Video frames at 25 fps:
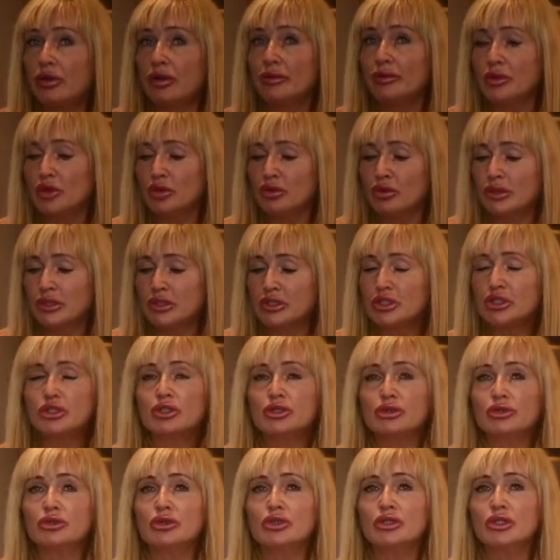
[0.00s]
I'm going
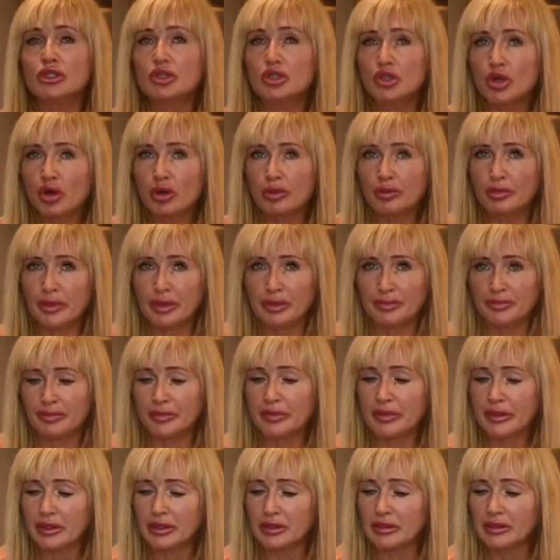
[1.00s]
to chop
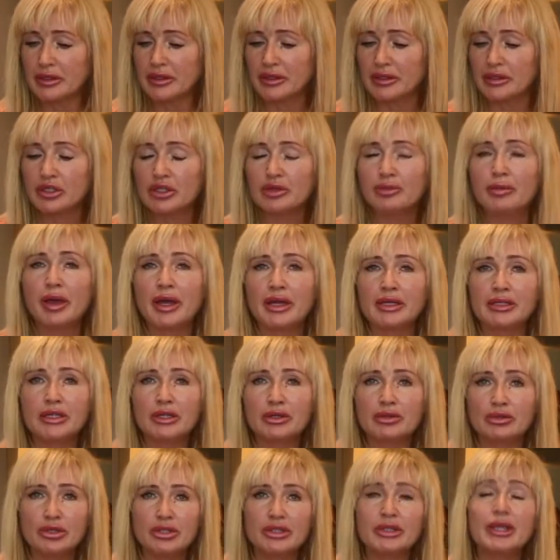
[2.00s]
the
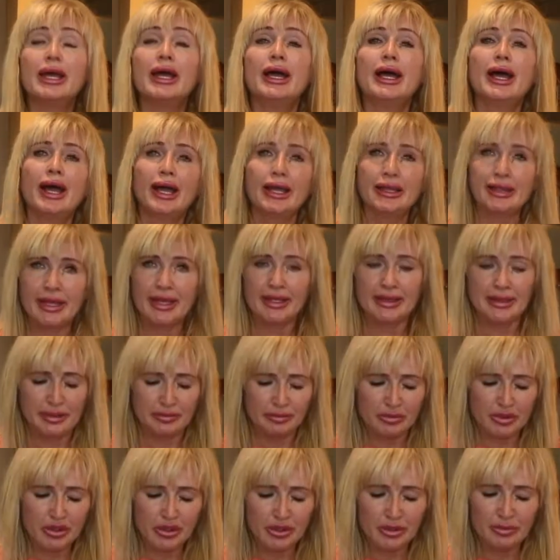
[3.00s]
tomatoes and add them
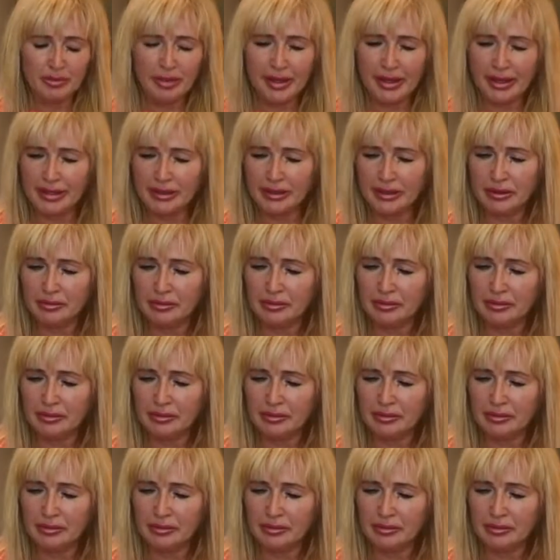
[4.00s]
to the pan.